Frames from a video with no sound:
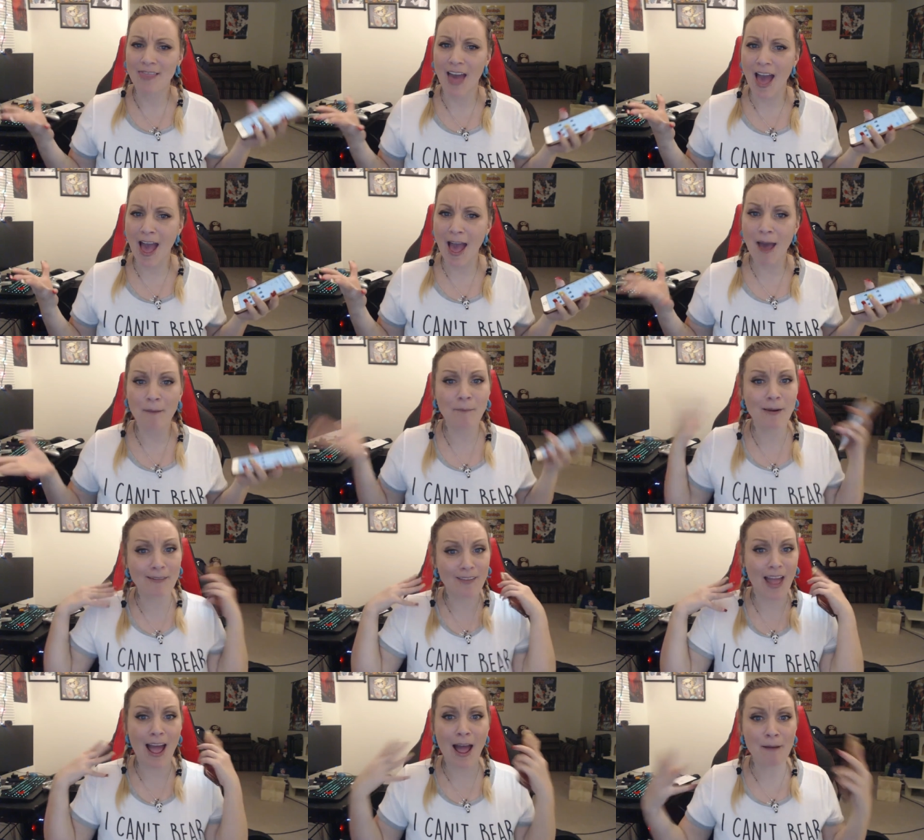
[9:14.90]
the app.
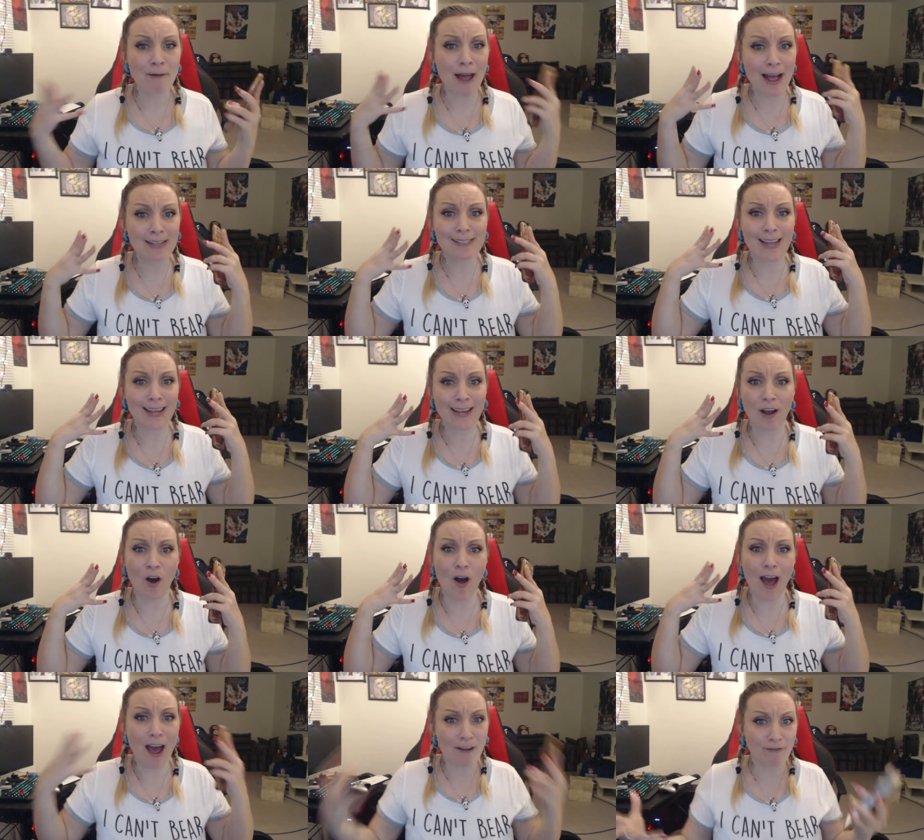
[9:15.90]
The app has like
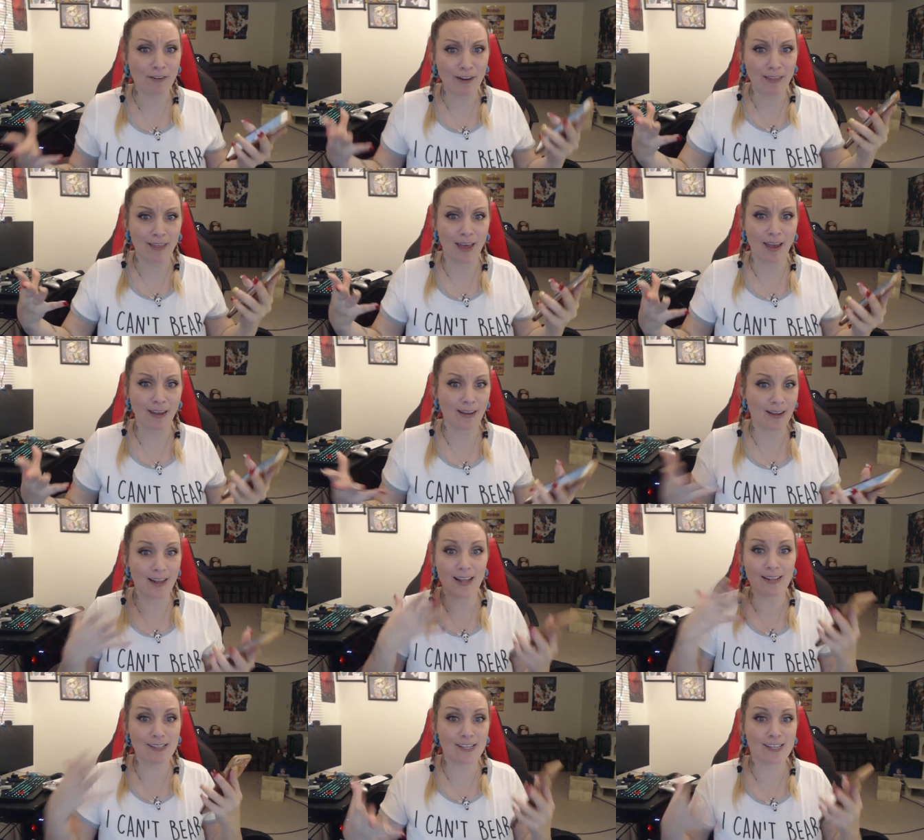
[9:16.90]
everything.
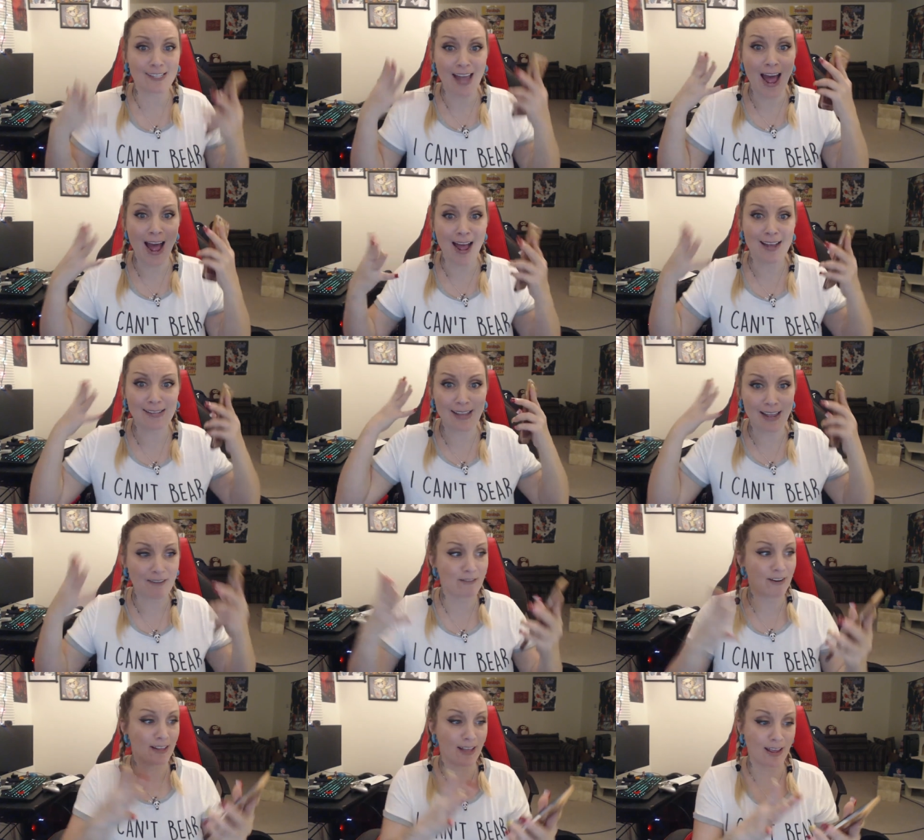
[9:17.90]
It just has
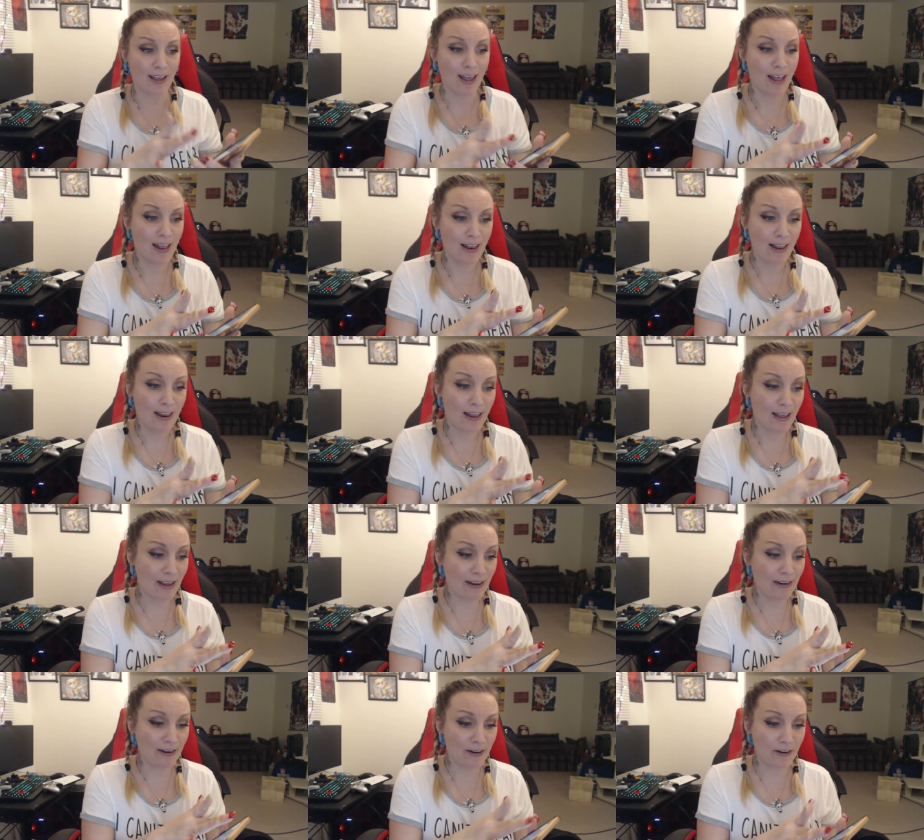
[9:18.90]
everything.
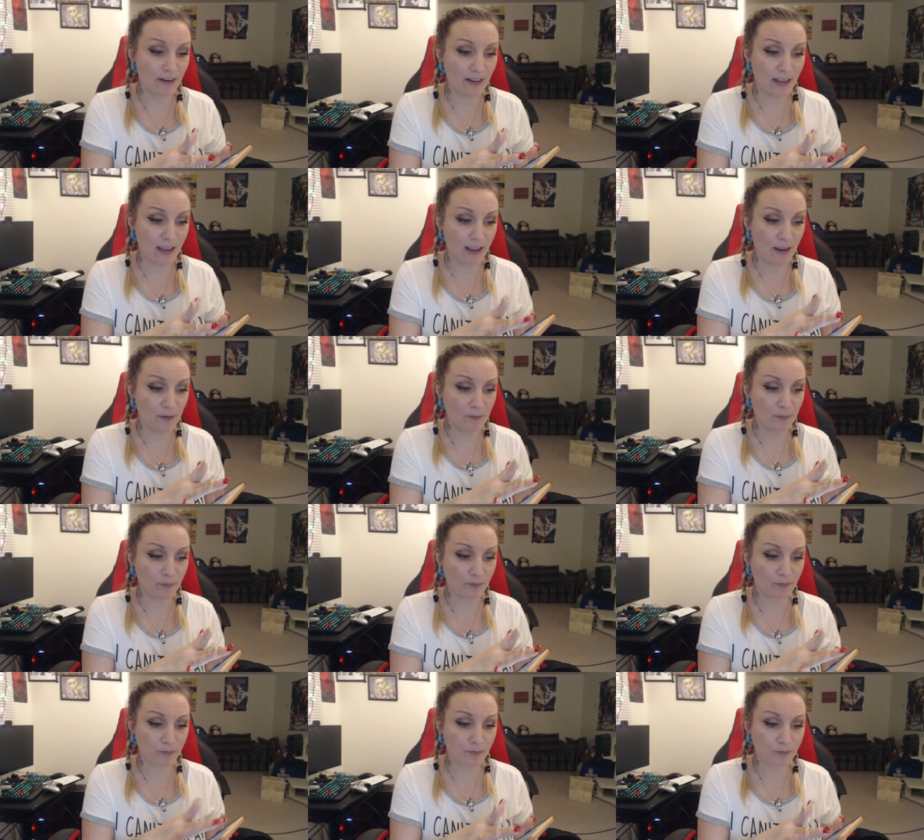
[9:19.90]
Like literally
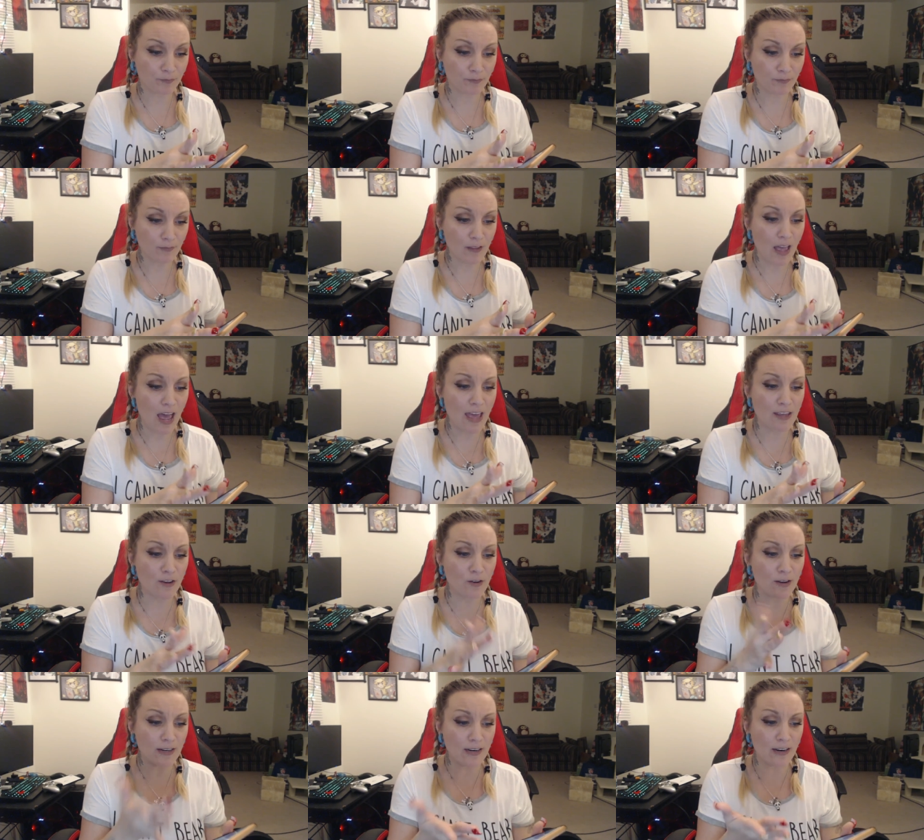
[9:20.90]

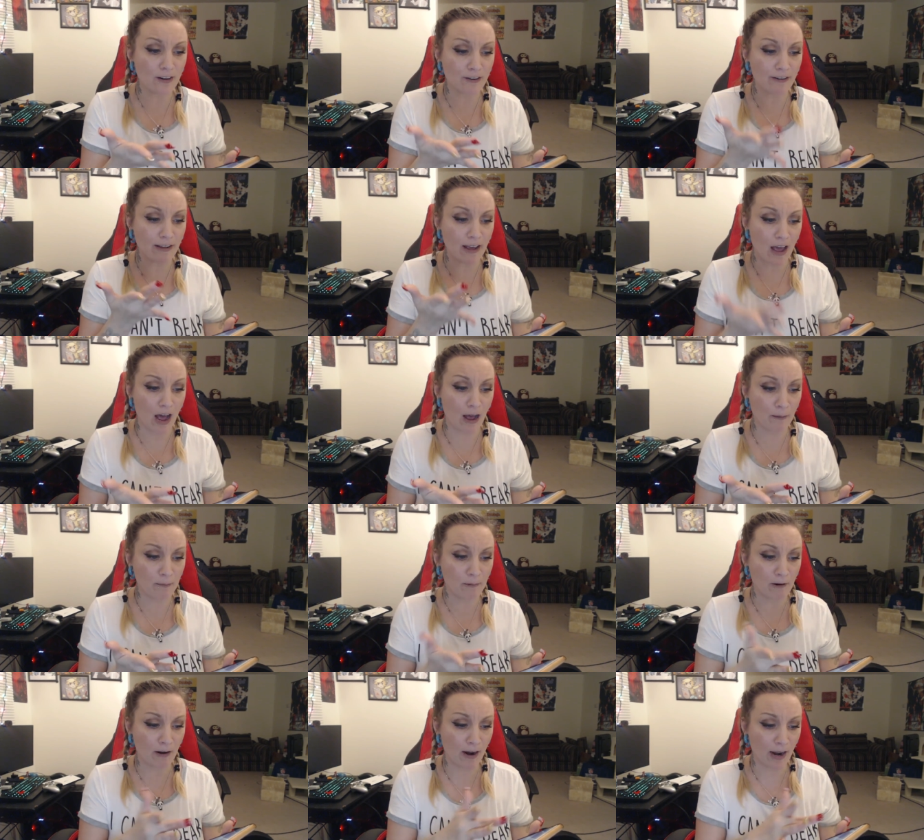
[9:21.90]
you can literally
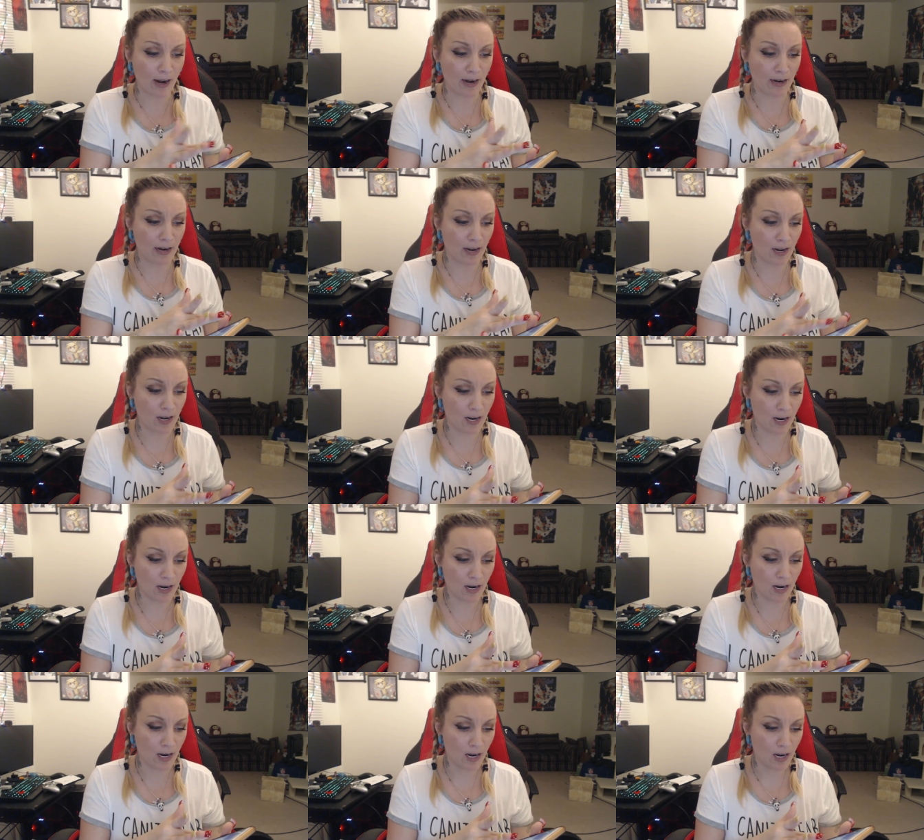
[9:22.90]
upgrade
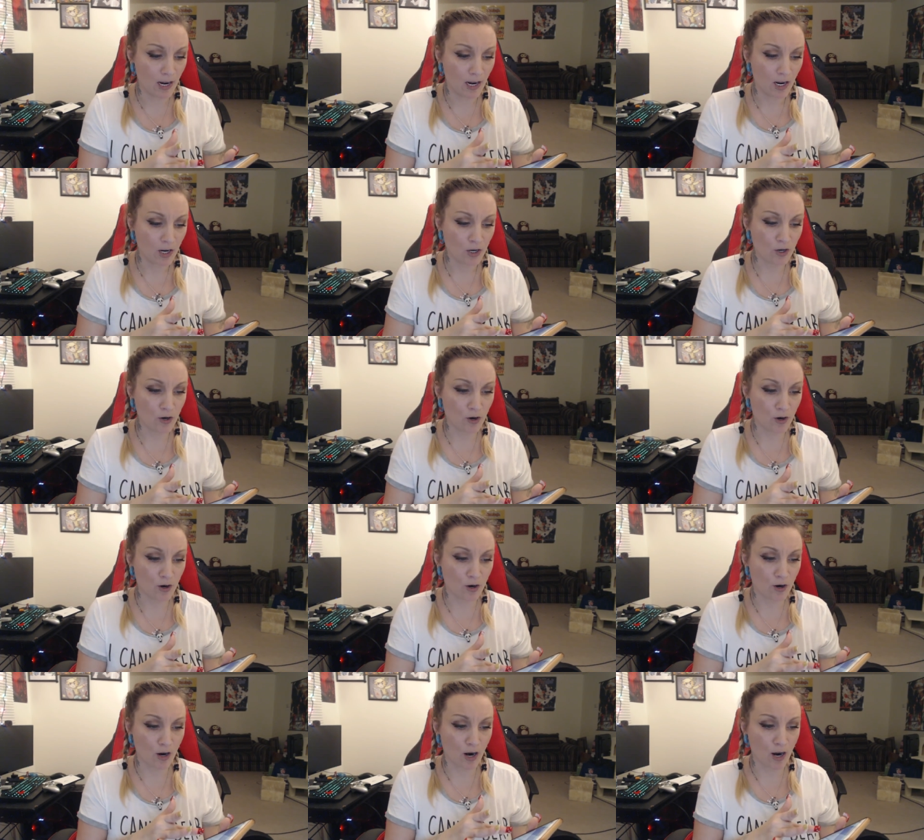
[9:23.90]

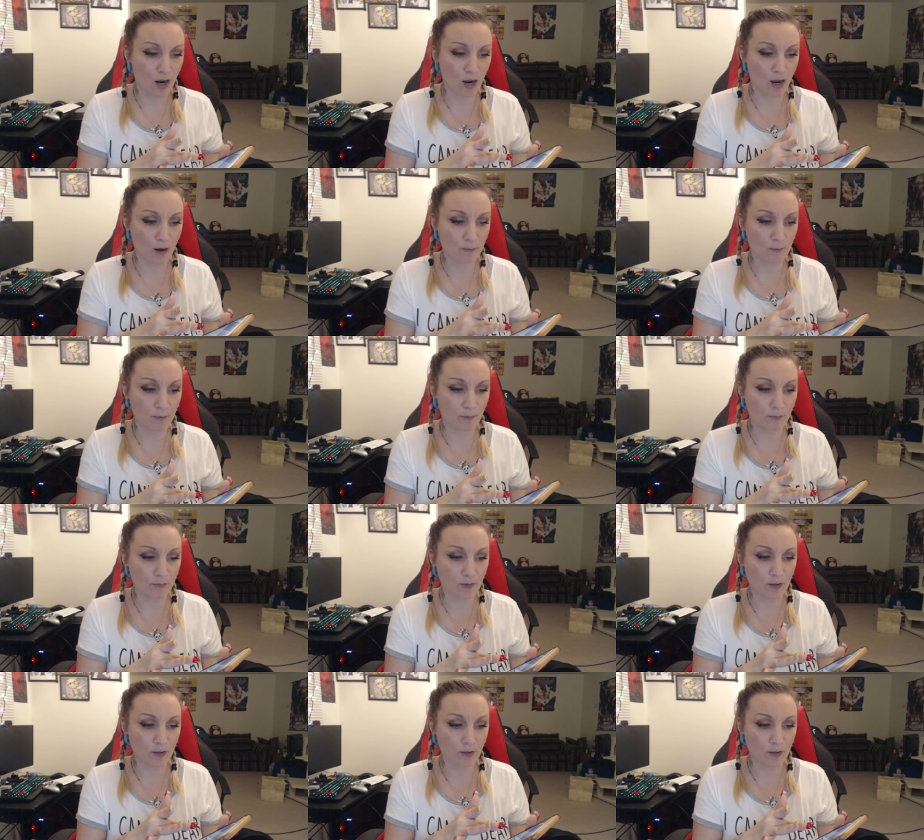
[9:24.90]
your um